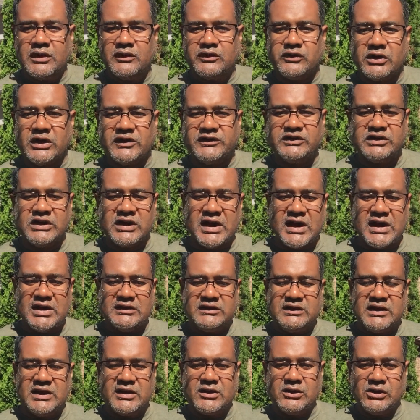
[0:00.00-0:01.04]
So let's kind
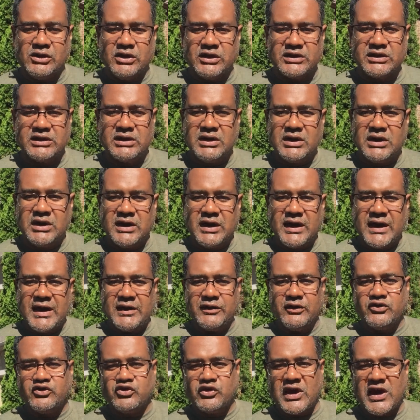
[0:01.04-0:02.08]
of take a look at
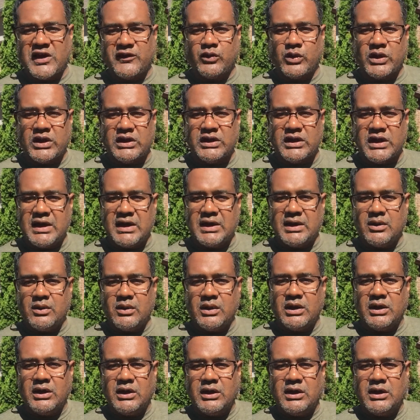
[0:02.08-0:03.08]
the driveway now.